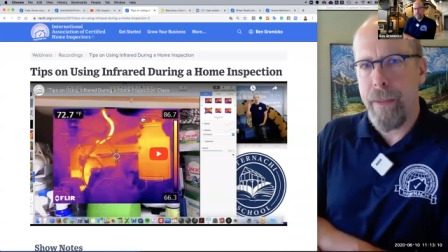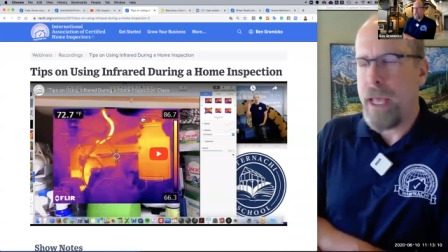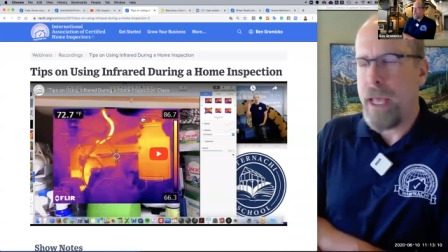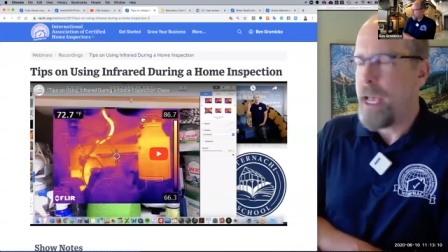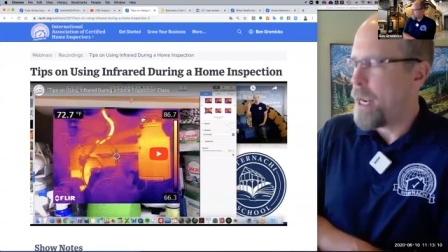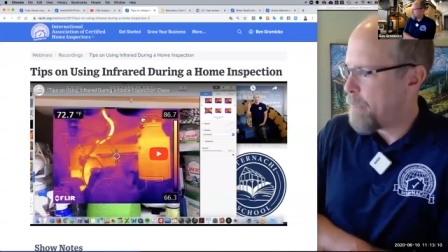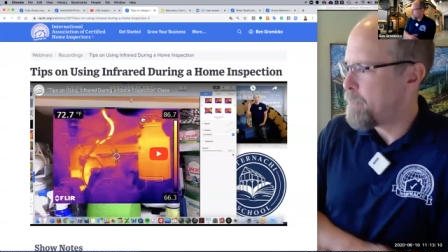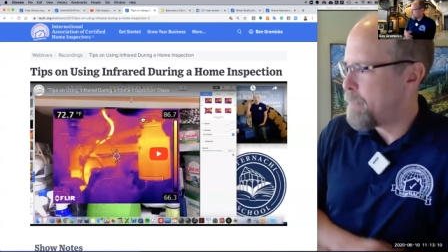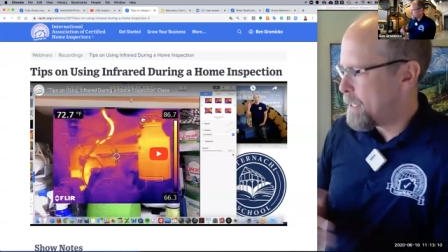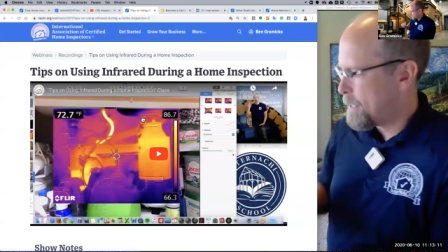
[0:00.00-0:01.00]
It helps me
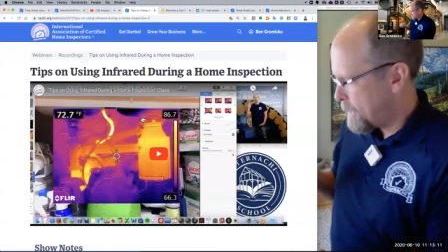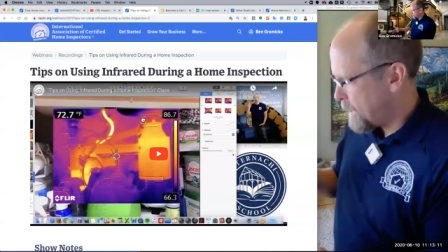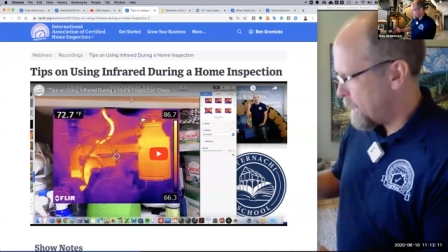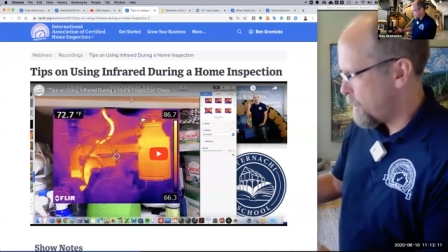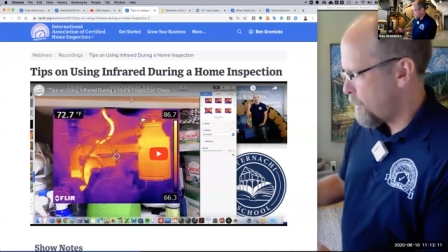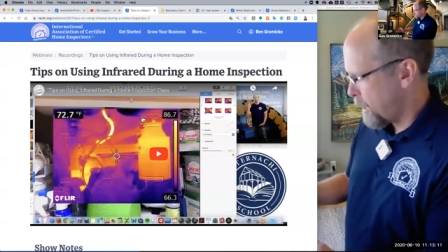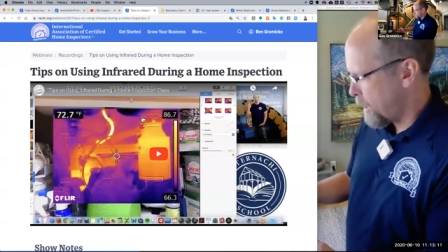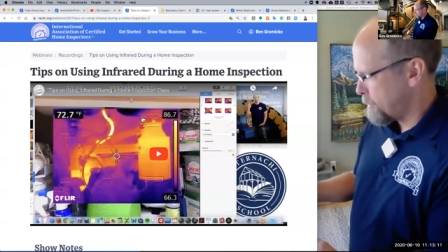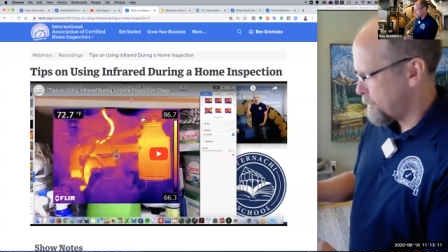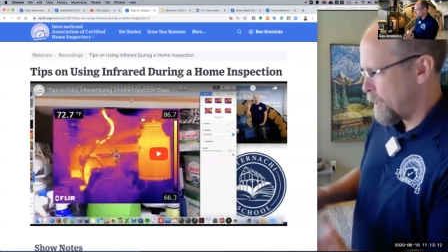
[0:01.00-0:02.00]
to see things
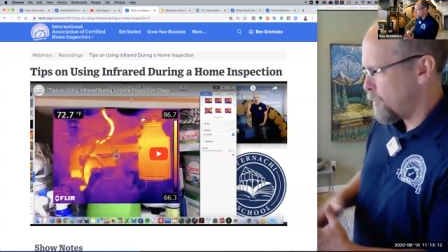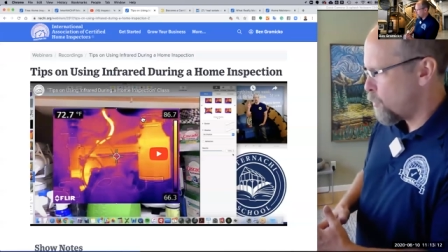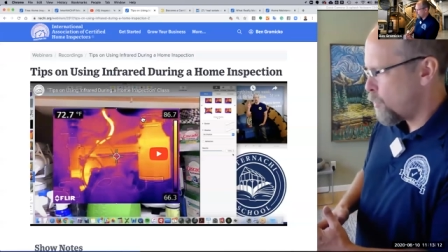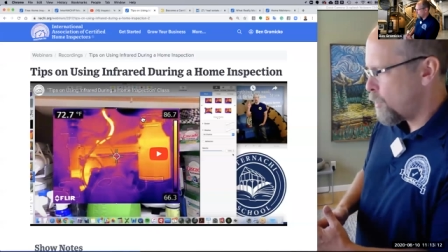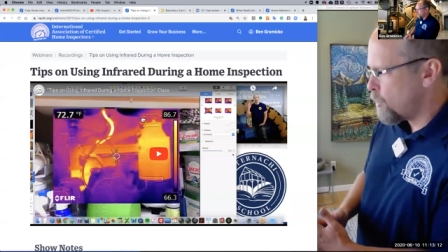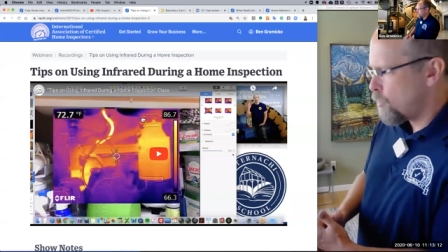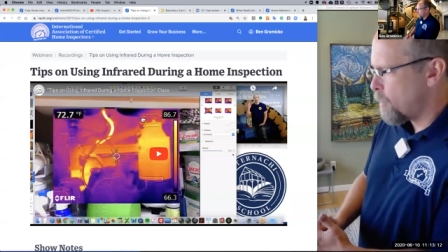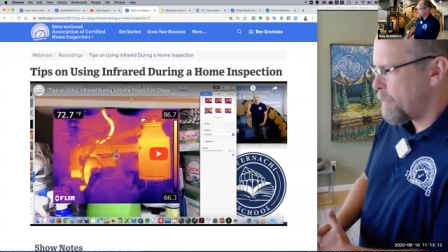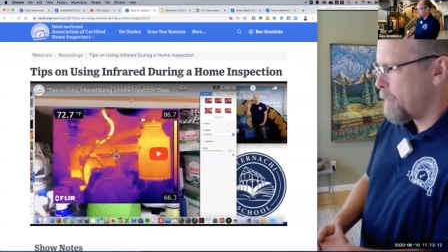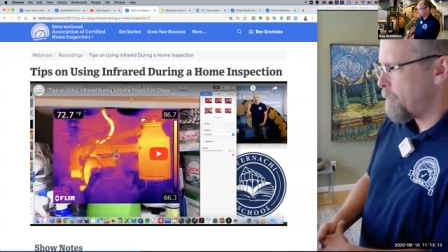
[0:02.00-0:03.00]
I wouldn't normally
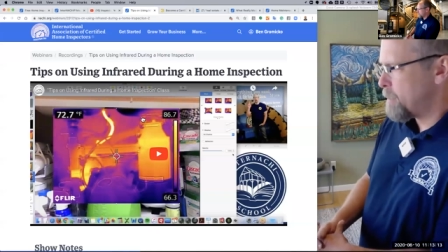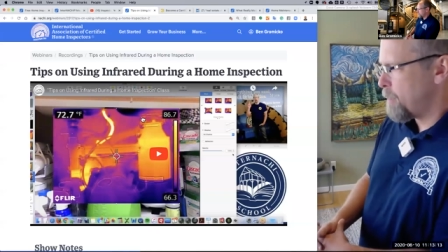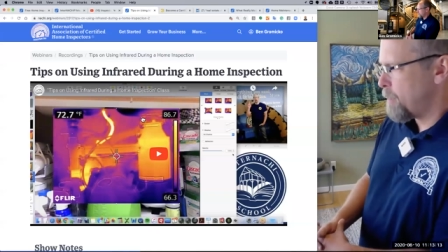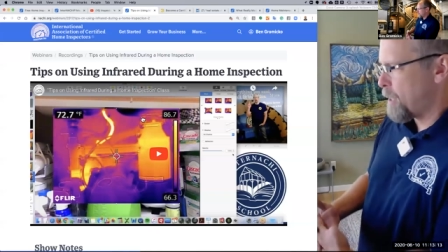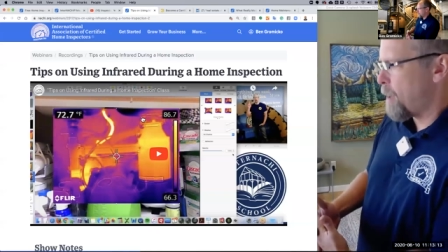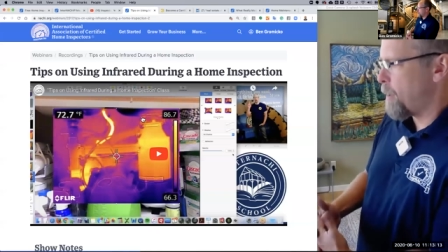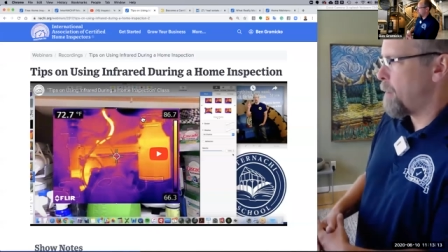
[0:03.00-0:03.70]
be able to see without it.